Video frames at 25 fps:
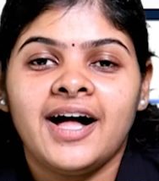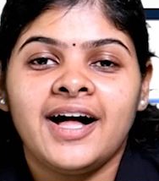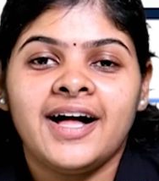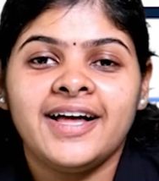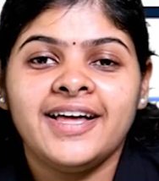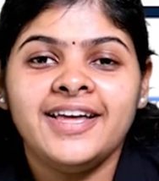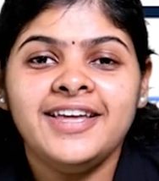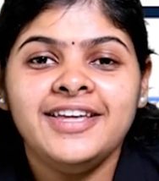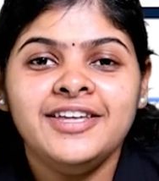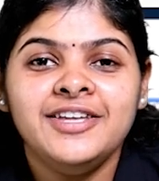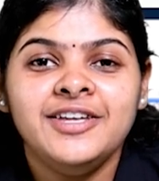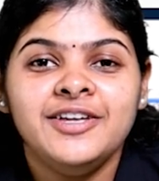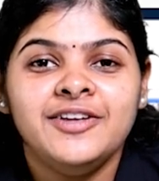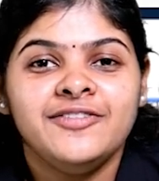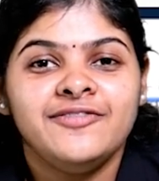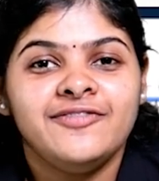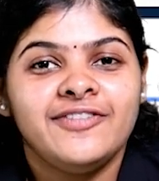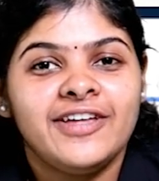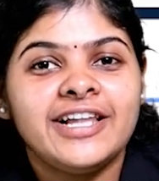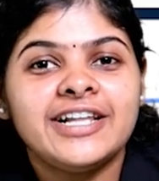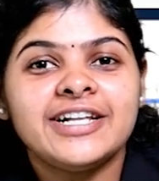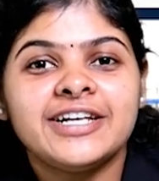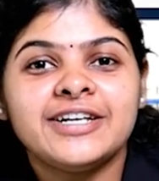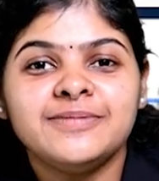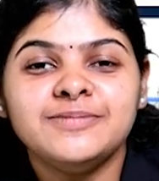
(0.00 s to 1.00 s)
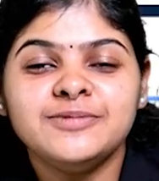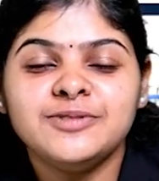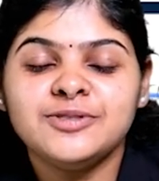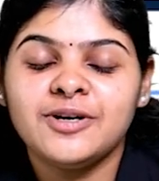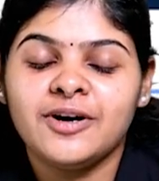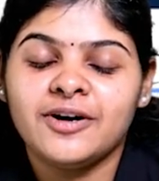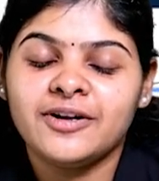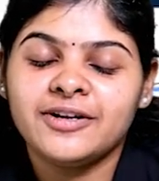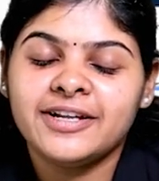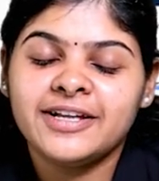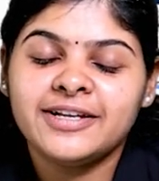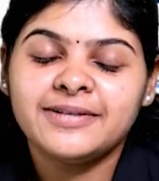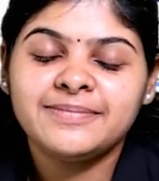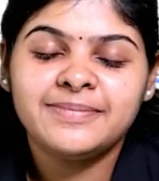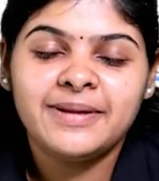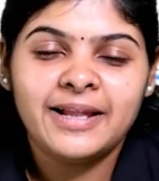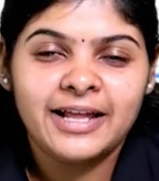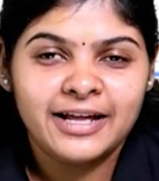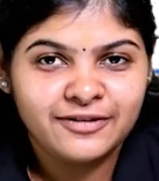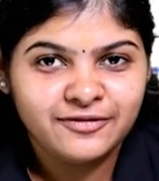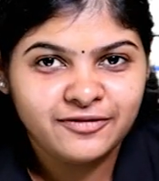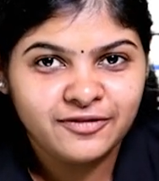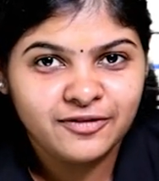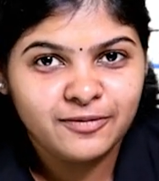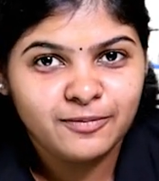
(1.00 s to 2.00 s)
Hi, welcome to online
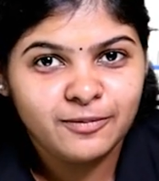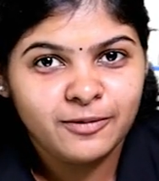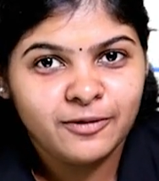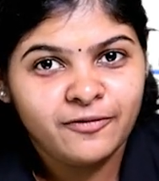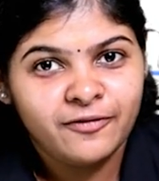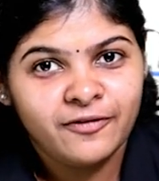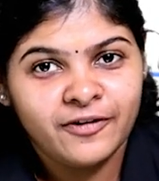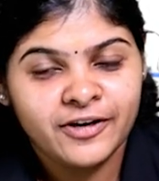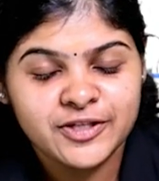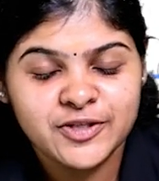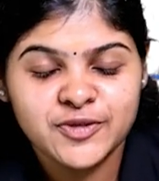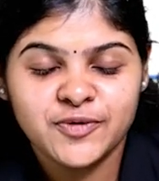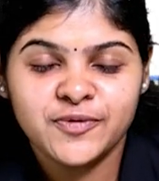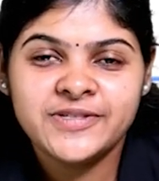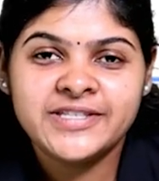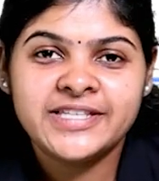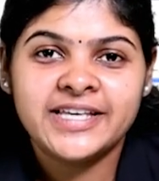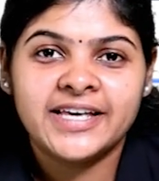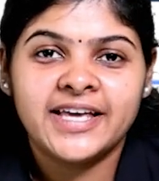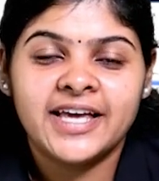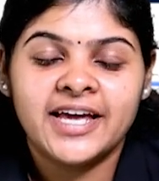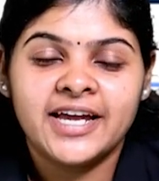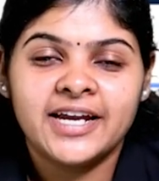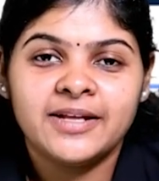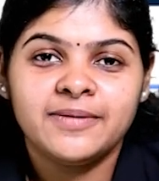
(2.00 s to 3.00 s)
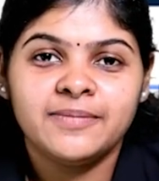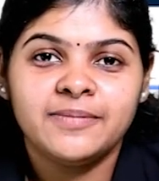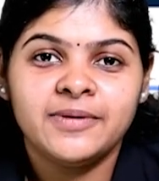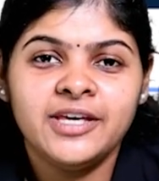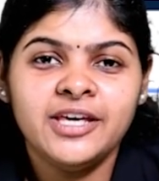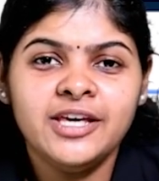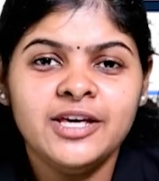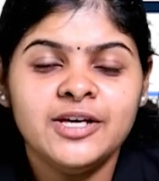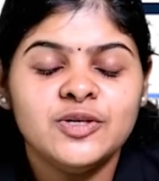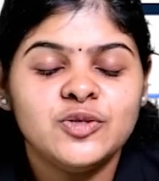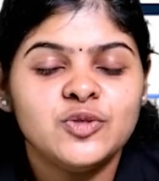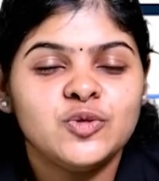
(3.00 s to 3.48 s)
platform of Eduwizz Academy.